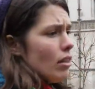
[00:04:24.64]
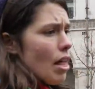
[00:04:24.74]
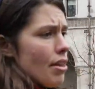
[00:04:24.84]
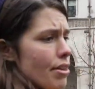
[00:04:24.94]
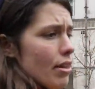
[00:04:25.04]

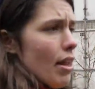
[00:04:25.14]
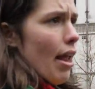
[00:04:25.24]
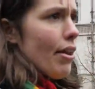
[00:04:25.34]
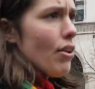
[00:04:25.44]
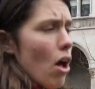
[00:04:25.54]
London
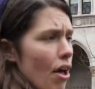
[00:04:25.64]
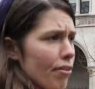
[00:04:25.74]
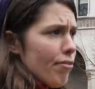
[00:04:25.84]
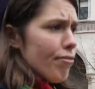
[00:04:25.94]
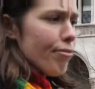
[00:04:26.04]
had gone
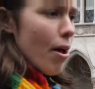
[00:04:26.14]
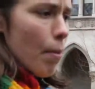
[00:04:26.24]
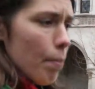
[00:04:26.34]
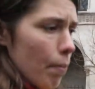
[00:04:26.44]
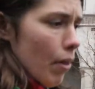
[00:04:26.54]

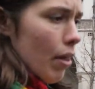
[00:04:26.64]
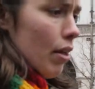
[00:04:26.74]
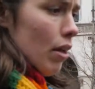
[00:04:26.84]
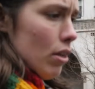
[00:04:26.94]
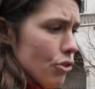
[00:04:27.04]
from
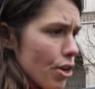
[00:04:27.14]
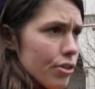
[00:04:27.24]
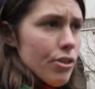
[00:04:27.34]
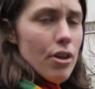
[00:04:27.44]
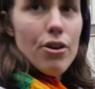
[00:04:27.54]

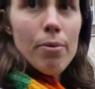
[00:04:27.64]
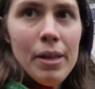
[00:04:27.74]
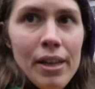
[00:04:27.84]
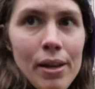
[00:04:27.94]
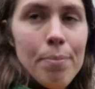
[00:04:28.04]
just under a
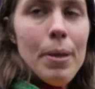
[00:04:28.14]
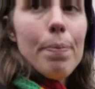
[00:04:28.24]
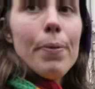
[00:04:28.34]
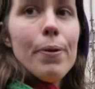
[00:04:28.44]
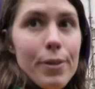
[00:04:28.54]
million
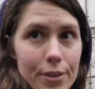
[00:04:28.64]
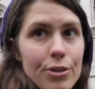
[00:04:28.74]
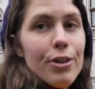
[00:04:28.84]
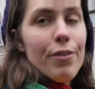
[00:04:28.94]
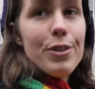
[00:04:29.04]
people at the
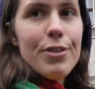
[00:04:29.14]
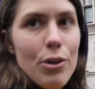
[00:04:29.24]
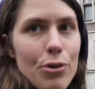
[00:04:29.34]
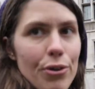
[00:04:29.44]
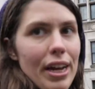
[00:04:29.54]
turn of the mm.
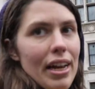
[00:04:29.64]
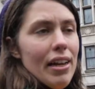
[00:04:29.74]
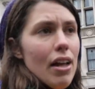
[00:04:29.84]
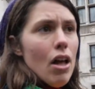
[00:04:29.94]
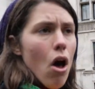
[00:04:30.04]
century,
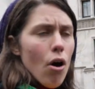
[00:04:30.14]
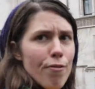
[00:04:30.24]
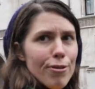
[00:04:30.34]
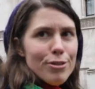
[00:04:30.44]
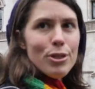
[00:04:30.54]

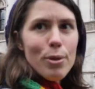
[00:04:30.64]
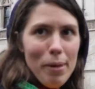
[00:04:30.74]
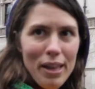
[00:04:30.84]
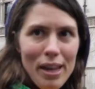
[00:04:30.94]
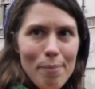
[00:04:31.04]
over 2
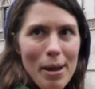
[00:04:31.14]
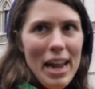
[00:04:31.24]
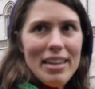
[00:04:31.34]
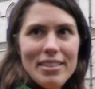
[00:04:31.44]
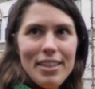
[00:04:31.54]
million by
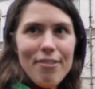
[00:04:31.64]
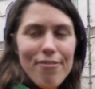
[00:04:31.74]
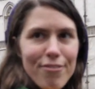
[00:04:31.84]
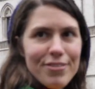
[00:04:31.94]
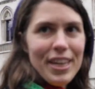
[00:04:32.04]

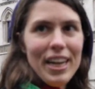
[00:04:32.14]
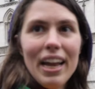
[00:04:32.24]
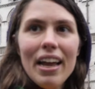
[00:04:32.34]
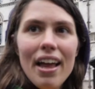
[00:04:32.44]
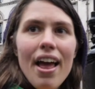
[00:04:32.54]

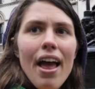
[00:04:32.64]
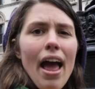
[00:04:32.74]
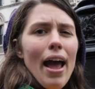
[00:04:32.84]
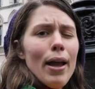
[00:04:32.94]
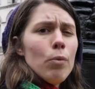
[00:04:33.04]
1850.
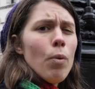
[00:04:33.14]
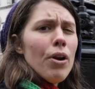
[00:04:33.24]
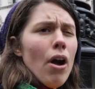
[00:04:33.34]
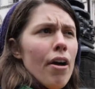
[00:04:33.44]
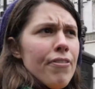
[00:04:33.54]
And what
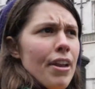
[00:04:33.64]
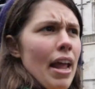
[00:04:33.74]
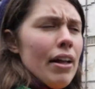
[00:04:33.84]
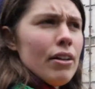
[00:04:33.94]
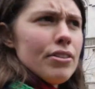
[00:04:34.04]
are often
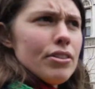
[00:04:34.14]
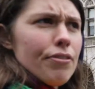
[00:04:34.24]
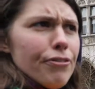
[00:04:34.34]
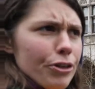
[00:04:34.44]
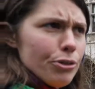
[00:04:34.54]
hailed as the
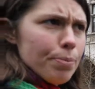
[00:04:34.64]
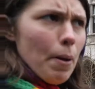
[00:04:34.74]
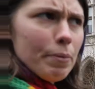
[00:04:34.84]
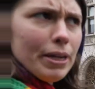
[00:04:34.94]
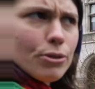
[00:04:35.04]
first
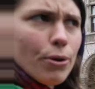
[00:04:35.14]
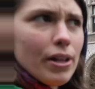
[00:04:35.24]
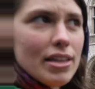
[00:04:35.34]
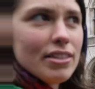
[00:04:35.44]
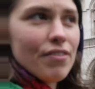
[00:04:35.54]
public
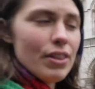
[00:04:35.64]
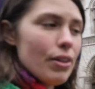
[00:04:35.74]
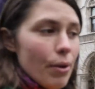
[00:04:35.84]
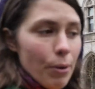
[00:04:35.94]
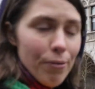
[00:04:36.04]
toilets, even
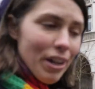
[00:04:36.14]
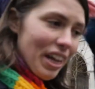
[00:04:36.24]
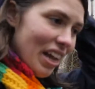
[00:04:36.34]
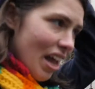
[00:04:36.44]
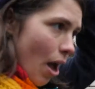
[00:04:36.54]
though they weren't
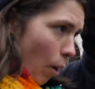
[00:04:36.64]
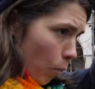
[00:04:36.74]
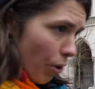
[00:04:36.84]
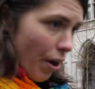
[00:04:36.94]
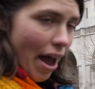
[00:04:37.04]
really,
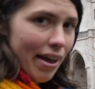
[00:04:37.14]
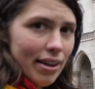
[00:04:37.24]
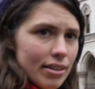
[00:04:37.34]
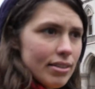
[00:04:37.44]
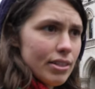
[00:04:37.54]
were
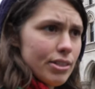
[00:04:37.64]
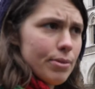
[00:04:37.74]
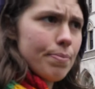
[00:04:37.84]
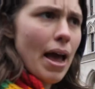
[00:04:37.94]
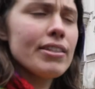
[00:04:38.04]
at this
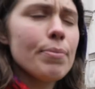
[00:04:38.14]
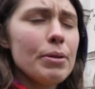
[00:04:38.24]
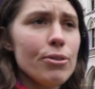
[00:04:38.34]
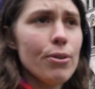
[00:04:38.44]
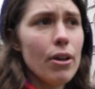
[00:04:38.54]

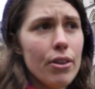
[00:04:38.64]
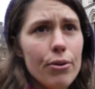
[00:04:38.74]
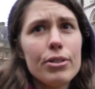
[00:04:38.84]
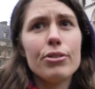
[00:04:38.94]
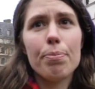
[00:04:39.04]
exhibition called The
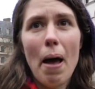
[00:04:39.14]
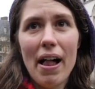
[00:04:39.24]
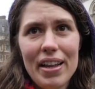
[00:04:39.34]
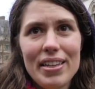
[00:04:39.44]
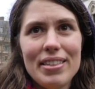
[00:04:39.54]
Crystal
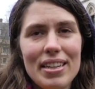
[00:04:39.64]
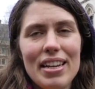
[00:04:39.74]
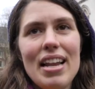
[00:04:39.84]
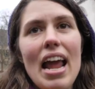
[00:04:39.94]
Palace in